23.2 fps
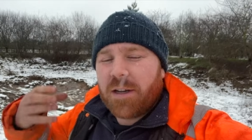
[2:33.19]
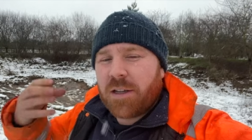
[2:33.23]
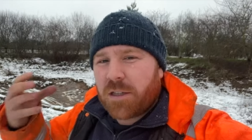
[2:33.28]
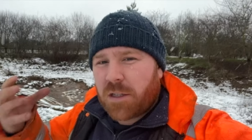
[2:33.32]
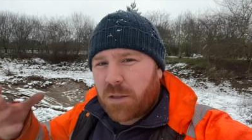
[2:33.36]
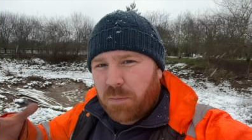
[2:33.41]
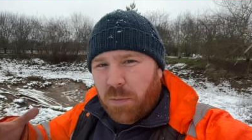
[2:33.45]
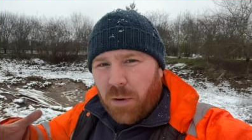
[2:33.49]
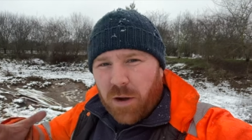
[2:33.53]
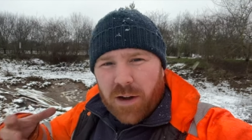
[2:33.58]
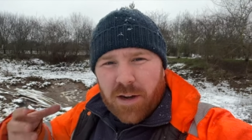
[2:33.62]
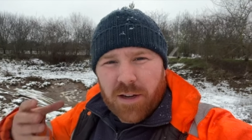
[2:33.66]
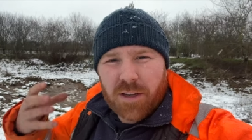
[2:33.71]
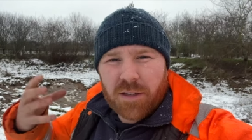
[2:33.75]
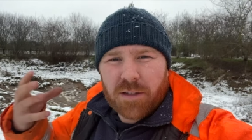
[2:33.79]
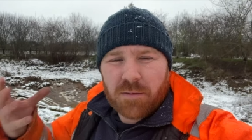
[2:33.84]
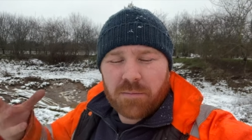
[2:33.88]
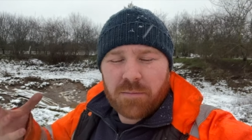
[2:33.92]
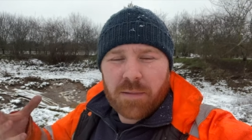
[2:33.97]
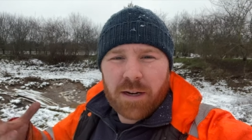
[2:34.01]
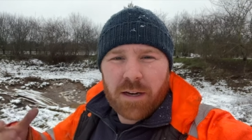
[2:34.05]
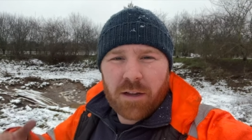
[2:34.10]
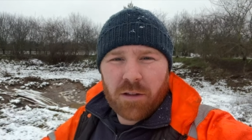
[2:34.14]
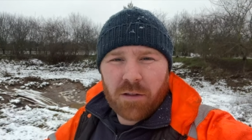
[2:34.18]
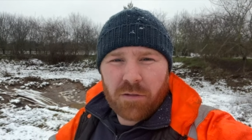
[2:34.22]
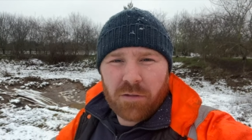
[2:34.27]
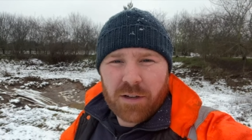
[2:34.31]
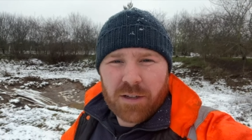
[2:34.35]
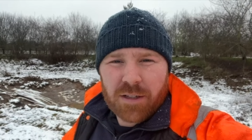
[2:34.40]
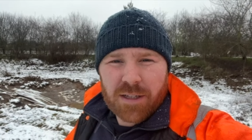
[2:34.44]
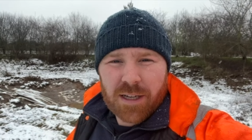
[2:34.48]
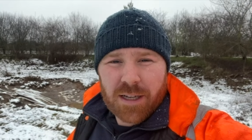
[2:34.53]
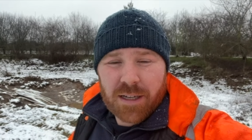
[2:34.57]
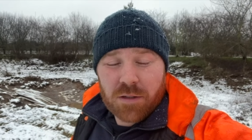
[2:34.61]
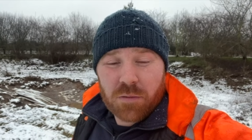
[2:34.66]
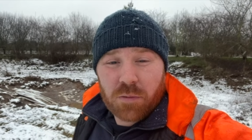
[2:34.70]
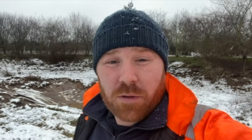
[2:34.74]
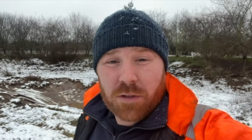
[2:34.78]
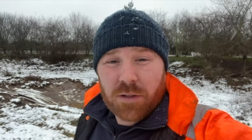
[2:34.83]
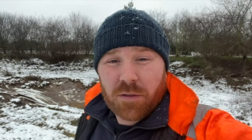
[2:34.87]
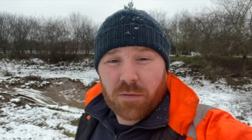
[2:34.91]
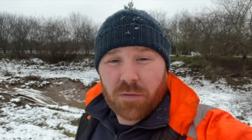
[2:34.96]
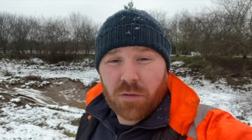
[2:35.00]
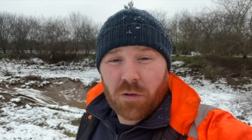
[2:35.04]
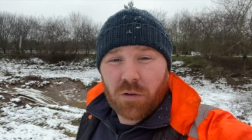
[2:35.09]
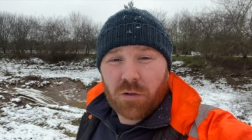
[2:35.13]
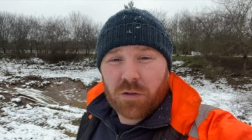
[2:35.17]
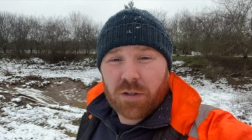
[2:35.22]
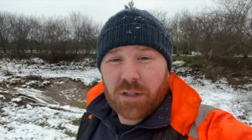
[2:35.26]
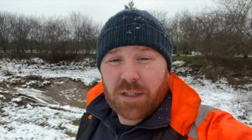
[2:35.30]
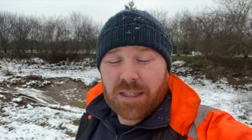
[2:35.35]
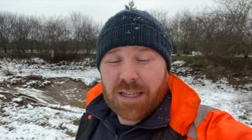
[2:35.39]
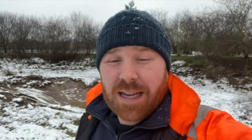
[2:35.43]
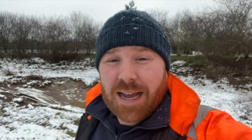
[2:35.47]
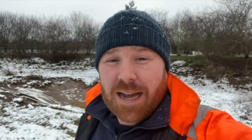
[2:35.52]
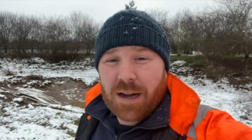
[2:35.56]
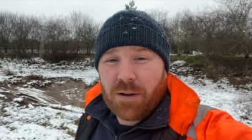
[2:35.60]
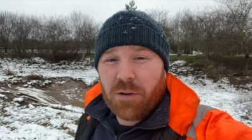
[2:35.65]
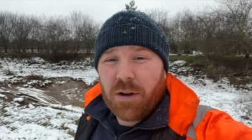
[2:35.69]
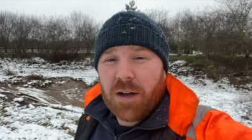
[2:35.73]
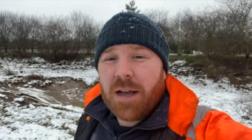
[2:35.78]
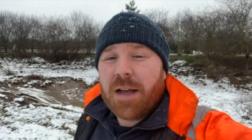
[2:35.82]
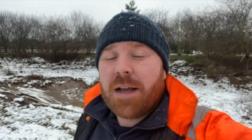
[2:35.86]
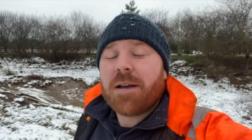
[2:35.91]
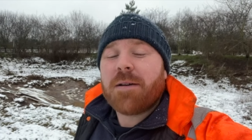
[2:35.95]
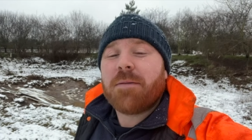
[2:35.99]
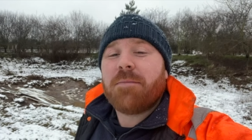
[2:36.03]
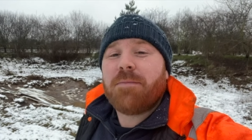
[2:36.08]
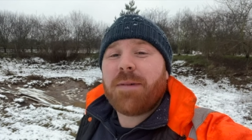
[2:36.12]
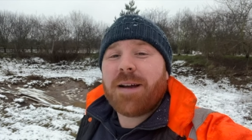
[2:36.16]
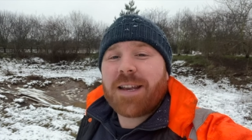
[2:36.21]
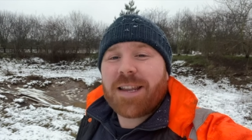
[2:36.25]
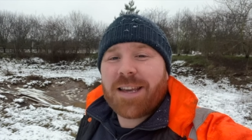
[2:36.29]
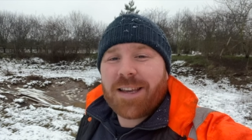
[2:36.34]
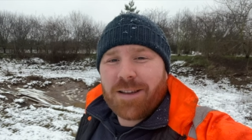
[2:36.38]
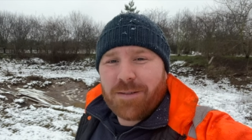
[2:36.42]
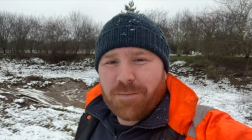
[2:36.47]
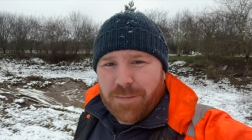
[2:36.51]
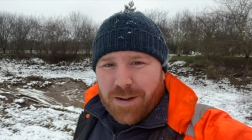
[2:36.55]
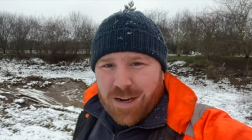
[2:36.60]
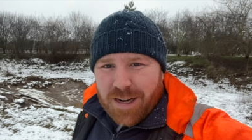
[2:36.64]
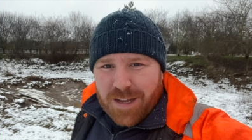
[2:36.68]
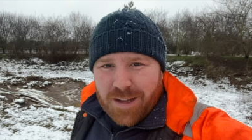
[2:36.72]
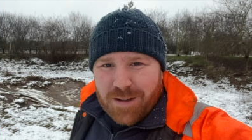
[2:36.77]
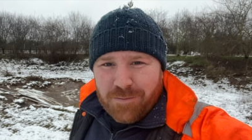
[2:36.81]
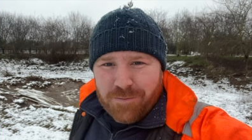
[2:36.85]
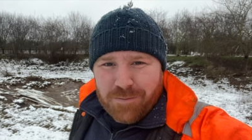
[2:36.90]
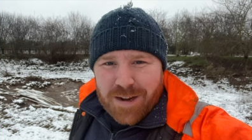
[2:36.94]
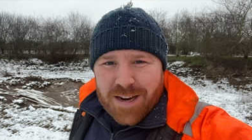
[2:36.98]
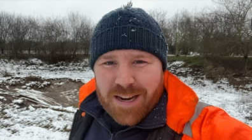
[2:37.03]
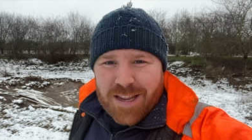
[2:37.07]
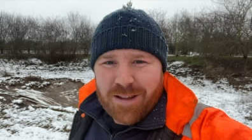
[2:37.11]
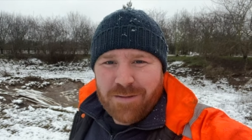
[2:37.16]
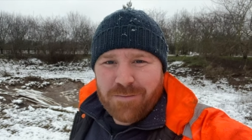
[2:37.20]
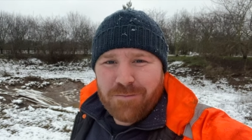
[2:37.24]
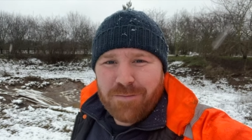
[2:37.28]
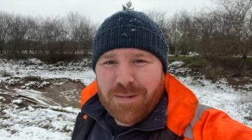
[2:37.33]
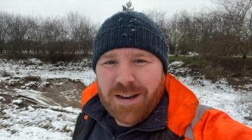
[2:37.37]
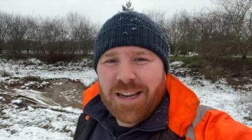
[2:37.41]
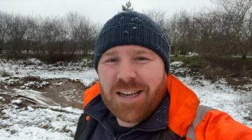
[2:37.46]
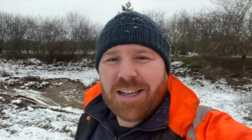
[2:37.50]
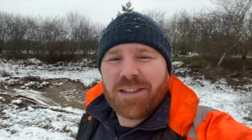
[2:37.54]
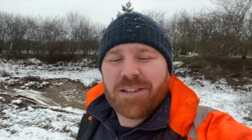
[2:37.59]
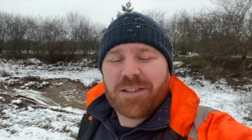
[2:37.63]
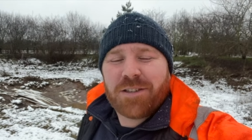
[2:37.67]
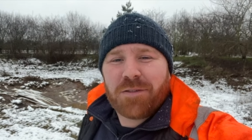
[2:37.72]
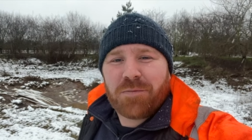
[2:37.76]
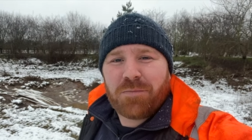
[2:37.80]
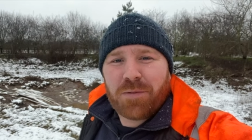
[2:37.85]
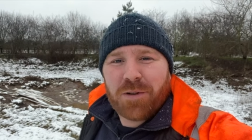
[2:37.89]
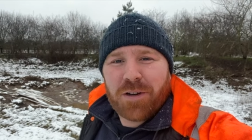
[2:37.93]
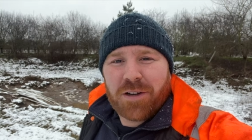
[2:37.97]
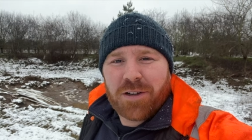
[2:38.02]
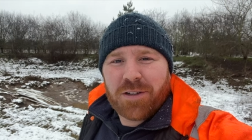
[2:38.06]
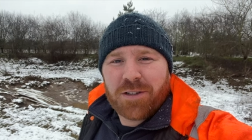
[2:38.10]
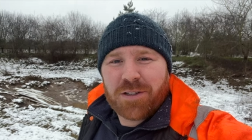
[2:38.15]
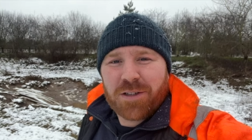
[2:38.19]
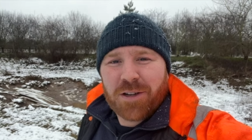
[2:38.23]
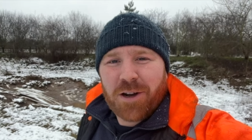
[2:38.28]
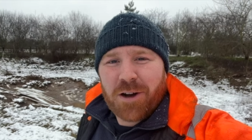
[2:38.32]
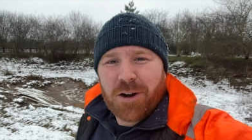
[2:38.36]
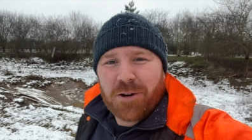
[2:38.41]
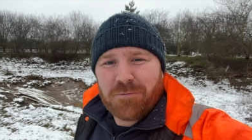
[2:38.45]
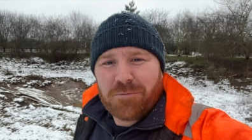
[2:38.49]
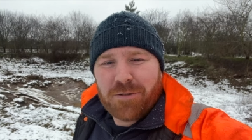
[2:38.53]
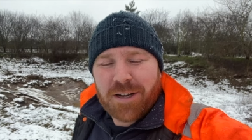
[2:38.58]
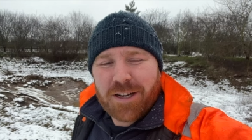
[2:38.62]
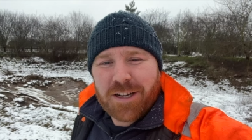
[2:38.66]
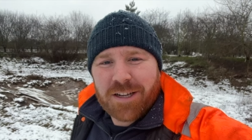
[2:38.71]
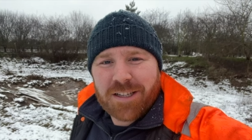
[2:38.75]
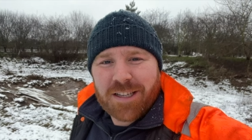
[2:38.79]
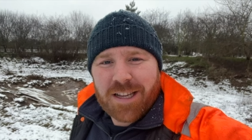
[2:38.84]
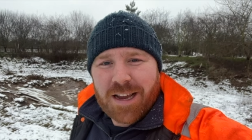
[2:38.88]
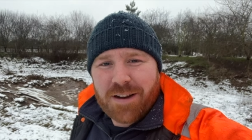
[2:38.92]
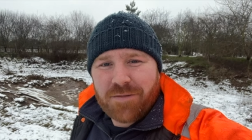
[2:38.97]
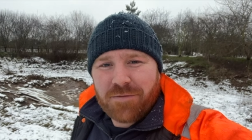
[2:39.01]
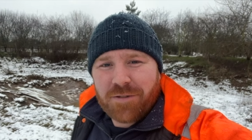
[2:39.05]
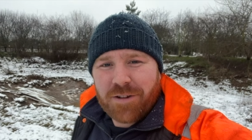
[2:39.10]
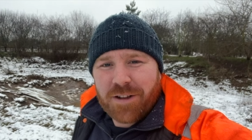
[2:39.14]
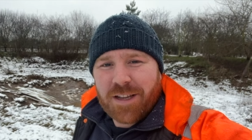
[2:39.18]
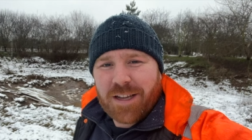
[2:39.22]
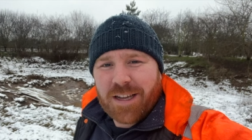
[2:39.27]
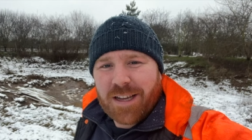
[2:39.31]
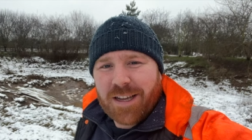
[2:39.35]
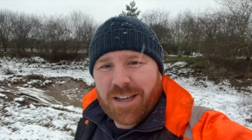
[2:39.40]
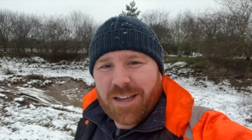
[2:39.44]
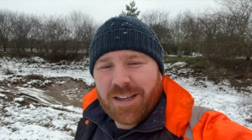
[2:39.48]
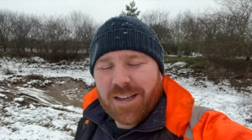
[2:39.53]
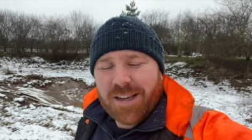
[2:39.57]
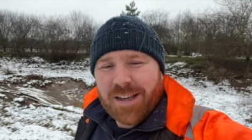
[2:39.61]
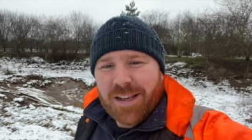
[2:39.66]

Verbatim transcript: spiders and many other insects, which of course is how many, many, many millions of birds are reared every year,